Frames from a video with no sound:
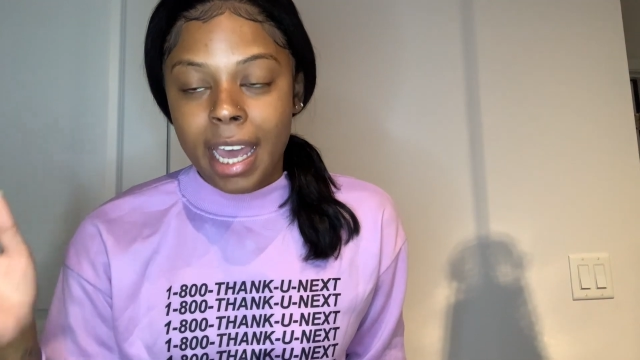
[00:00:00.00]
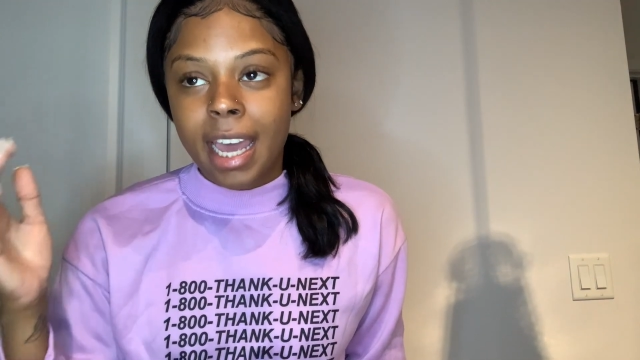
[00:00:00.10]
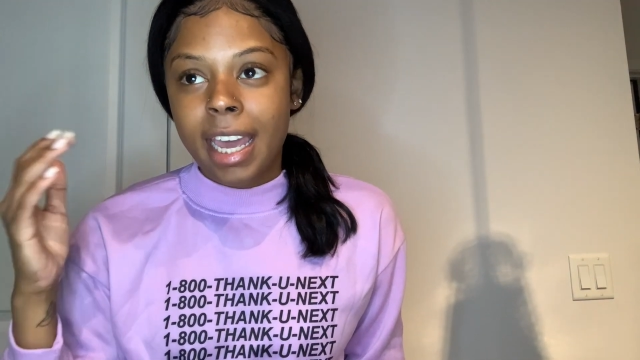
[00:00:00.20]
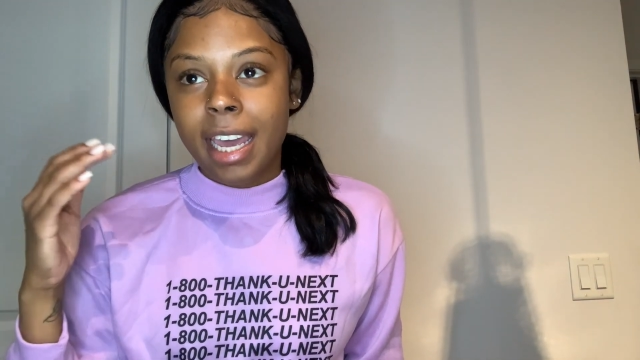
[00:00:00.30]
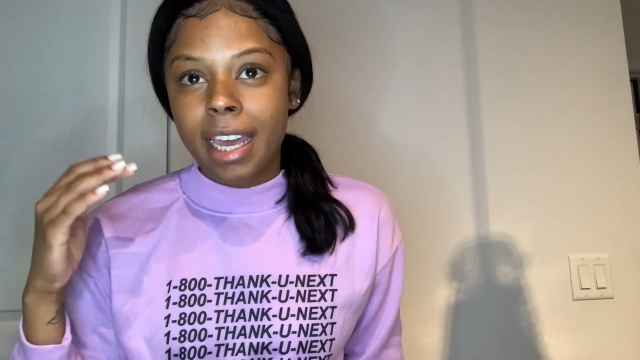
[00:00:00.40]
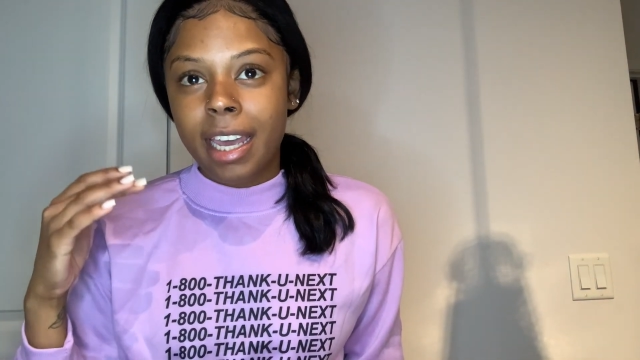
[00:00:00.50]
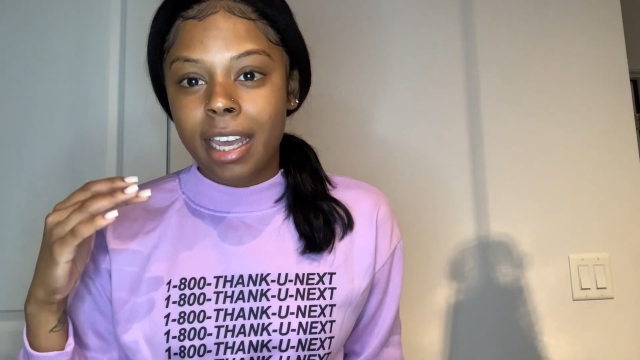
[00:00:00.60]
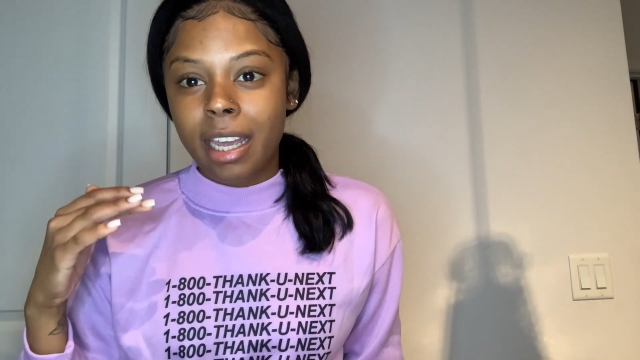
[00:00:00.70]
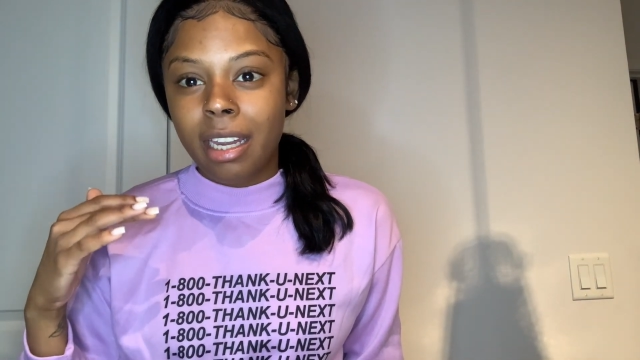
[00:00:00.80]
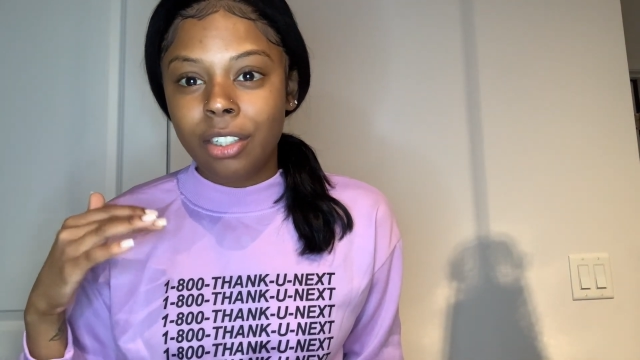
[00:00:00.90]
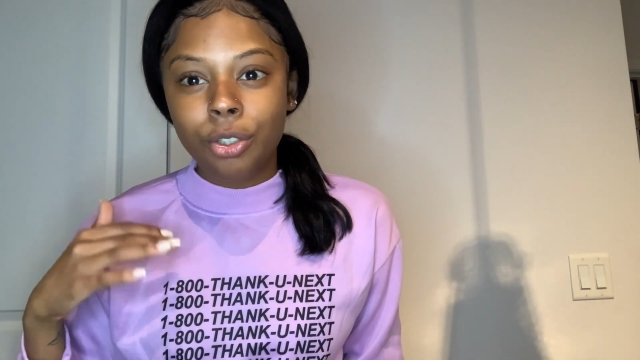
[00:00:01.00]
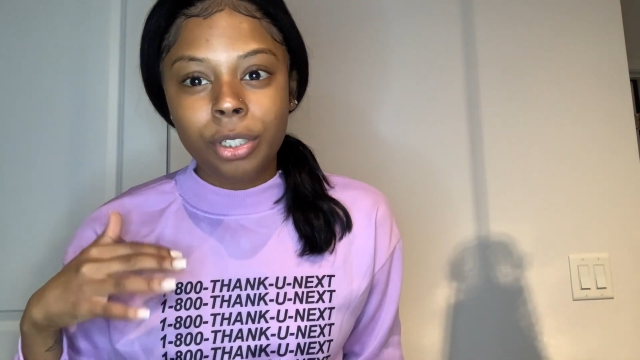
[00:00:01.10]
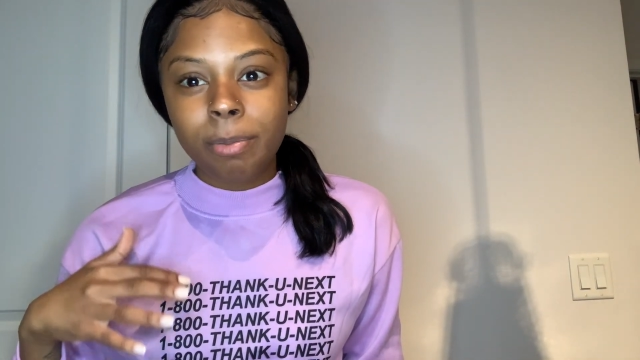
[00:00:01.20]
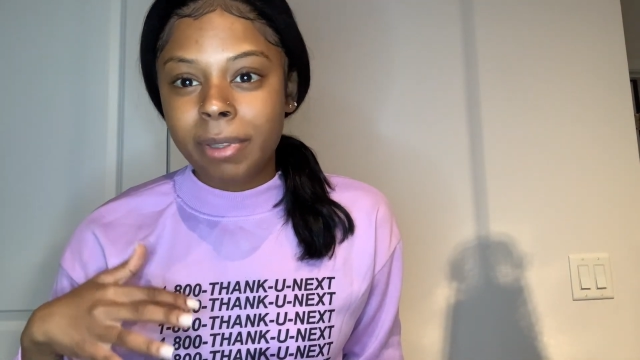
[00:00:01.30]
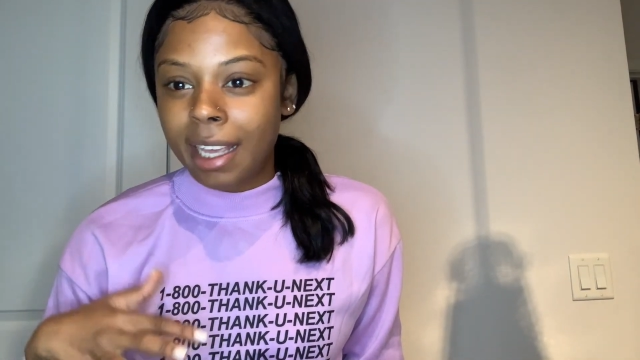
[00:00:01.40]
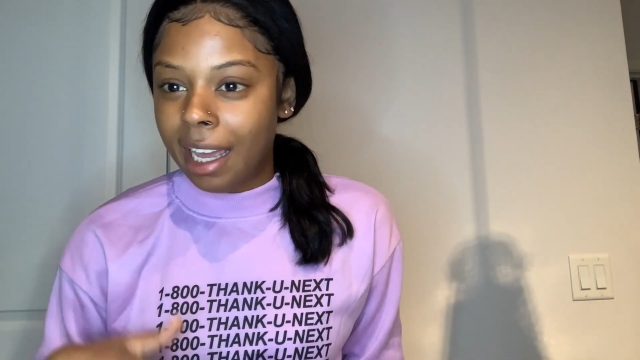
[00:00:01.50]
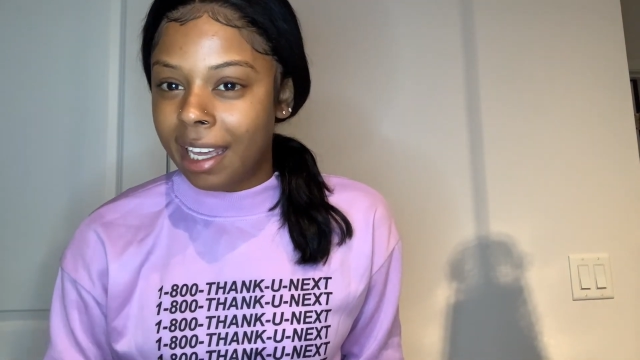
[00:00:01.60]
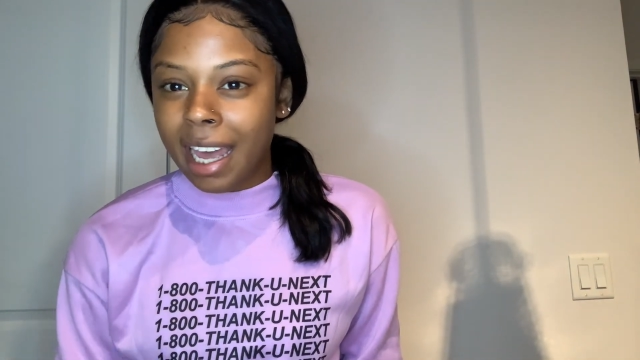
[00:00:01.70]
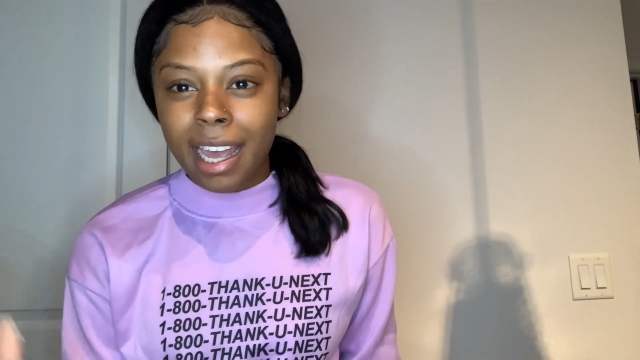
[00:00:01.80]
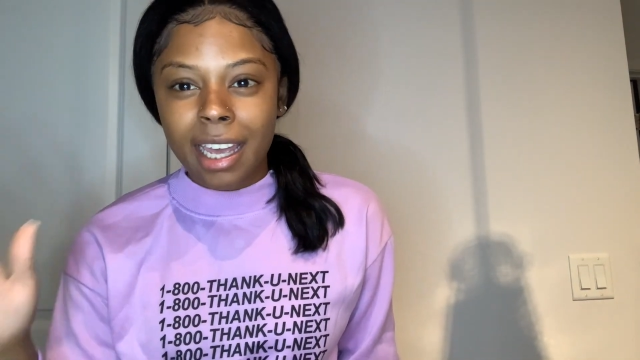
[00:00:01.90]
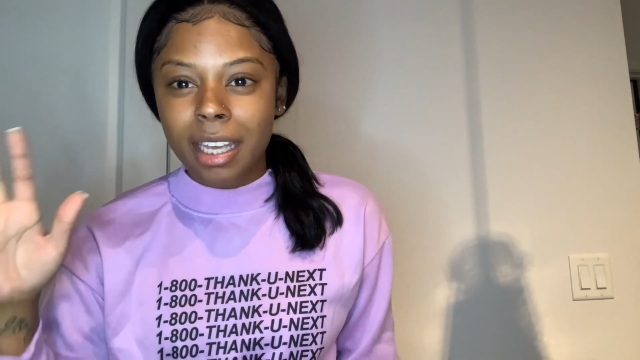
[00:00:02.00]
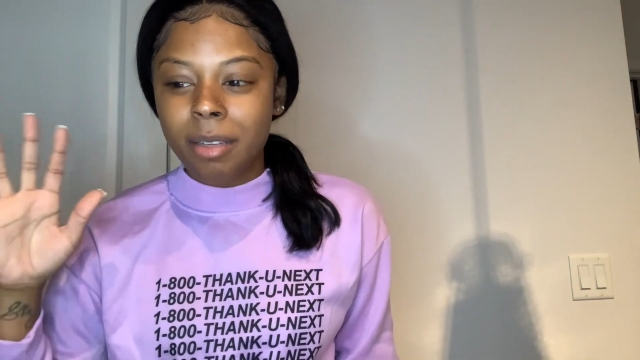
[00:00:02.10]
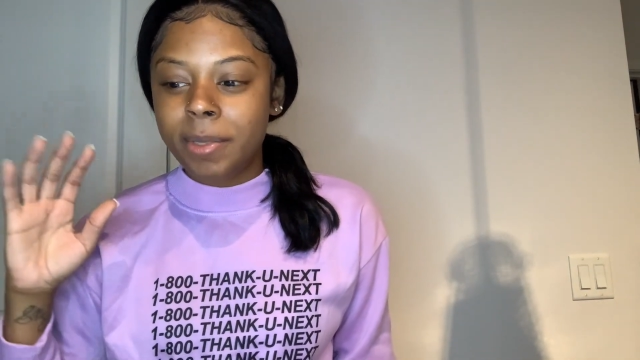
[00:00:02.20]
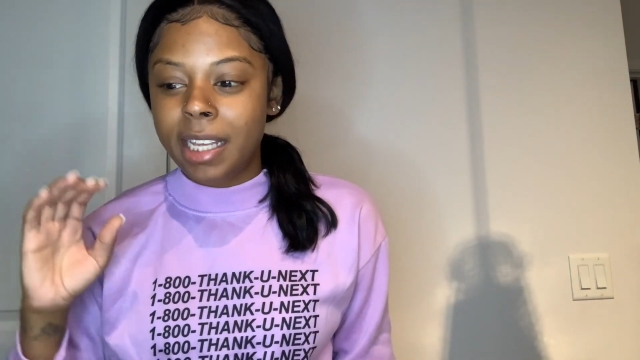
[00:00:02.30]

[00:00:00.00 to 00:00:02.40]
and you could play games